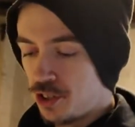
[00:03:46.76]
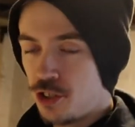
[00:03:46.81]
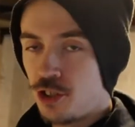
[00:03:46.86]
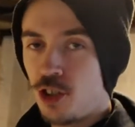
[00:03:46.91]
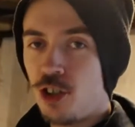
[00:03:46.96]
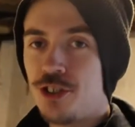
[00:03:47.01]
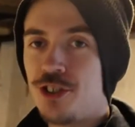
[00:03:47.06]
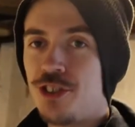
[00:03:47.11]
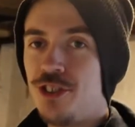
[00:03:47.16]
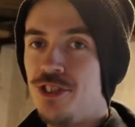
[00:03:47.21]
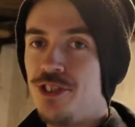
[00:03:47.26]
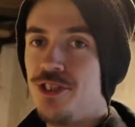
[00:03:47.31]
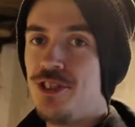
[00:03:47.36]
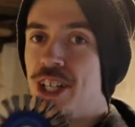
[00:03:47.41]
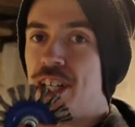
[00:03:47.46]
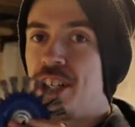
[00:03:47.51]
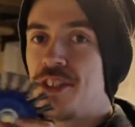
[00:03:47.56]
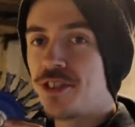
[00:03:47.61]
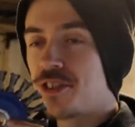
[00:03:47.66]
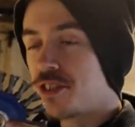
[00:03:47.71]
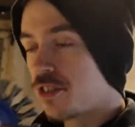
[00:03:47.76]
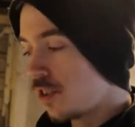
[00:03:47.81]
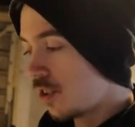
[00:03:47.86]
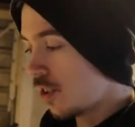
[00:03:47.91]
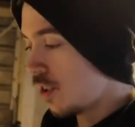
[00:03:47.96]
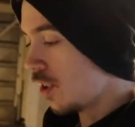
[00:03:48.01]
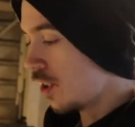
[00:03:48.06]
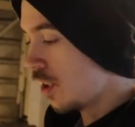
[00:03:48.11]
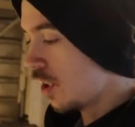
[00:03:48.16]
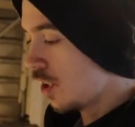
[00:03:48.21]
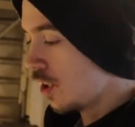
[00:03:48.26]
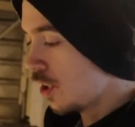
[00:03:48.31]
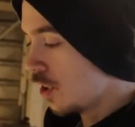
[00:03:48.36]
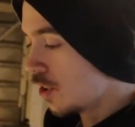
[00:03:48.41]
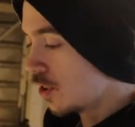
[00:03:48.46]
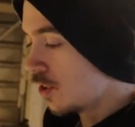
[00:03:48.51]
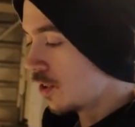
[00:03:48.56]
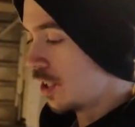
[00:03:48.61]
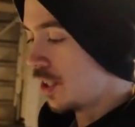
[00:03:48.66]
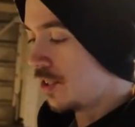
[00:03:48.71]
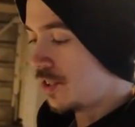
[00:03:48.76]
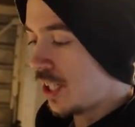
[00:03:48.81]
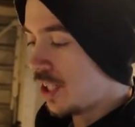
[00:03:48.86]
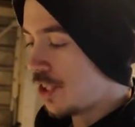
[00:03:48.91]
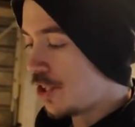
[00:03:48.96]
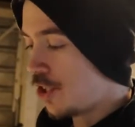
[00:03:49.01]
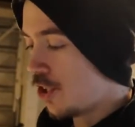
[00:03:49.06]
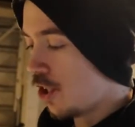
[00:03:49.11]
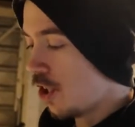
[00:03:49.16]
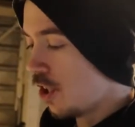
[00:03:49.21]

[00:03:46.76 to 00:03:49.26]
knot disc. I'm going to attach it